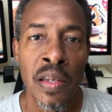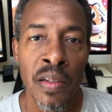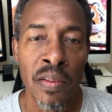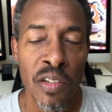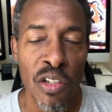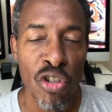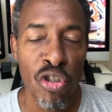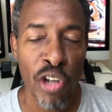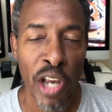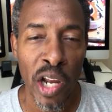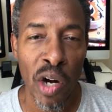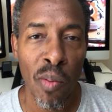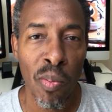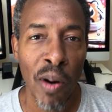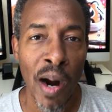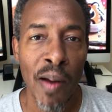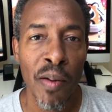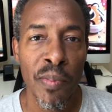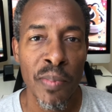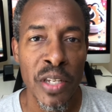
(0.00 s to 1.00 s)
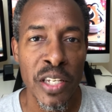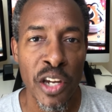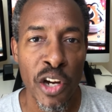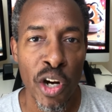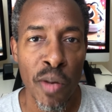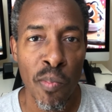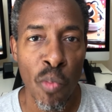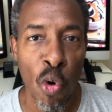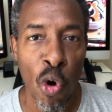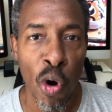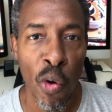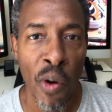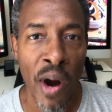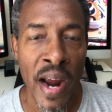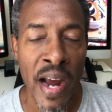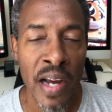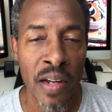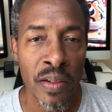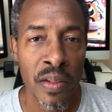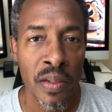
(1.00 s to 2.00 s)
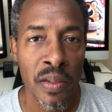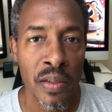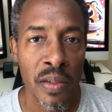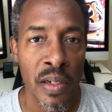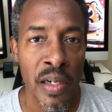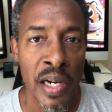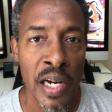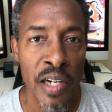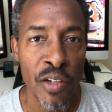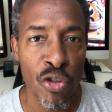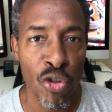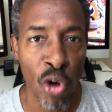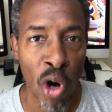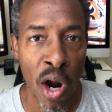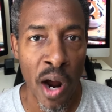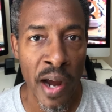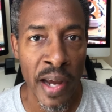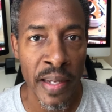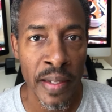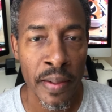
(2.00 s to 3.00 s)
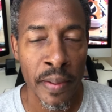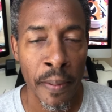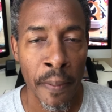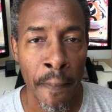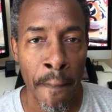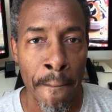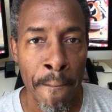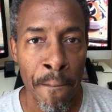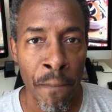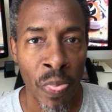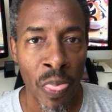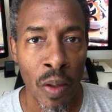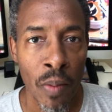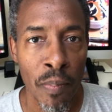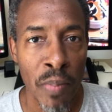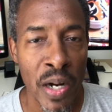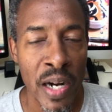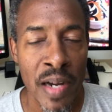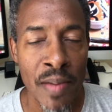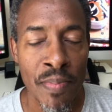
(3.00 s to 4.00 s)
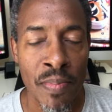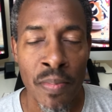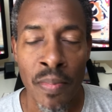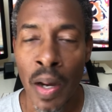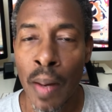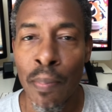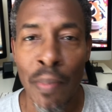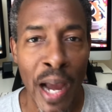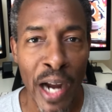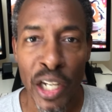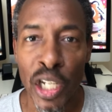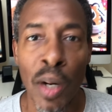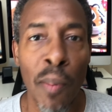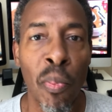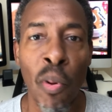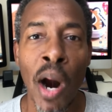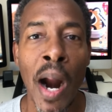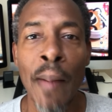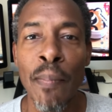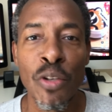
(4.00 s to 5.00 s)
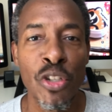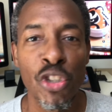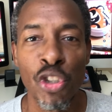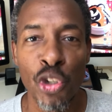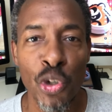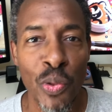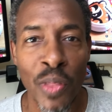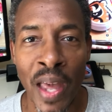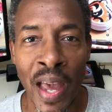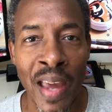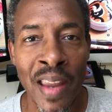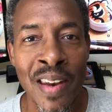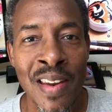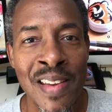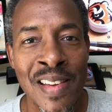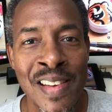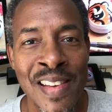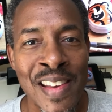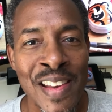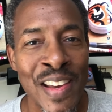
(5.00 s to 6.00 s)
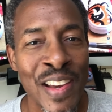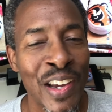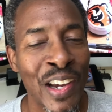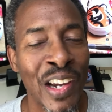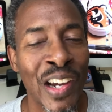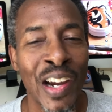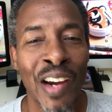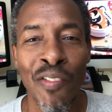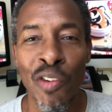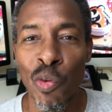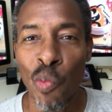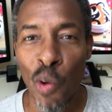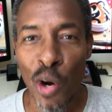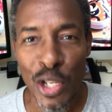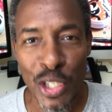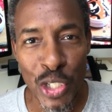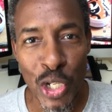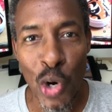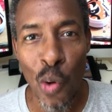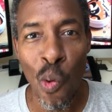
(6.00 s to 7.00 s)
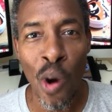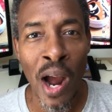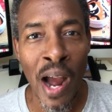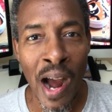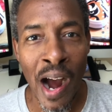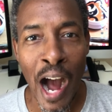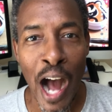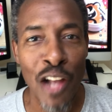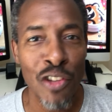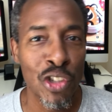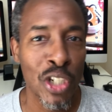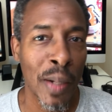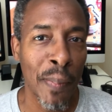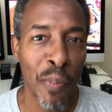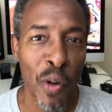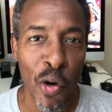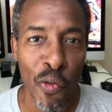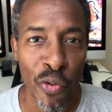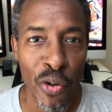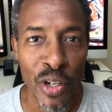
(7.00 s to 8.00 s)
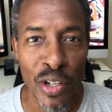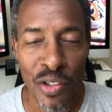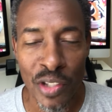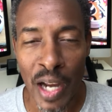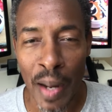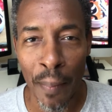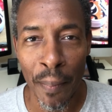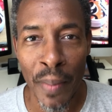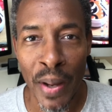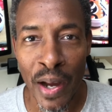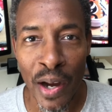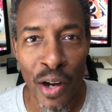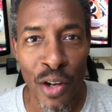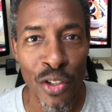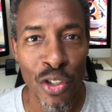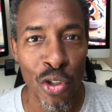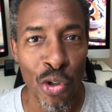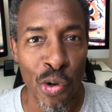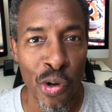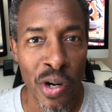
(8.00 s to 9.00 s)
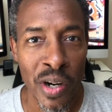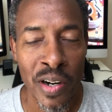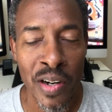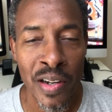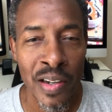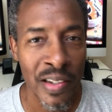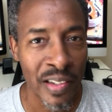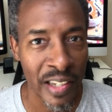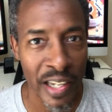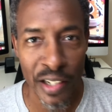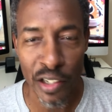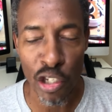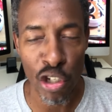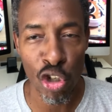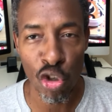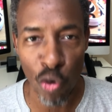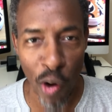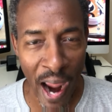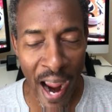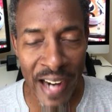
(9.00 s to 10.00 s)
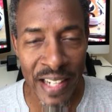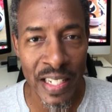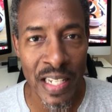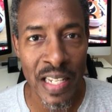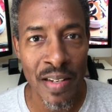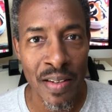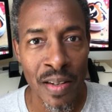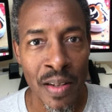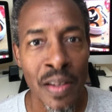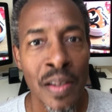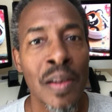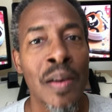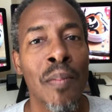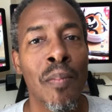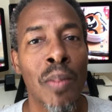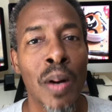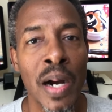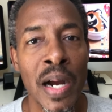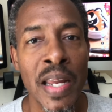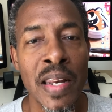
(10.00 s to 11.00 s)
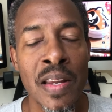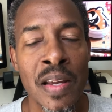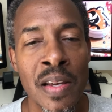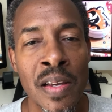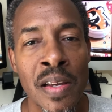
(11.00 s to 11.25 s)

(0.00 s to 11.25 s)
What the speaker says: this channel will probably be geared more around drawing. But I'm not going to promise you that every once in a while I'll jump over to something else or get distracted. But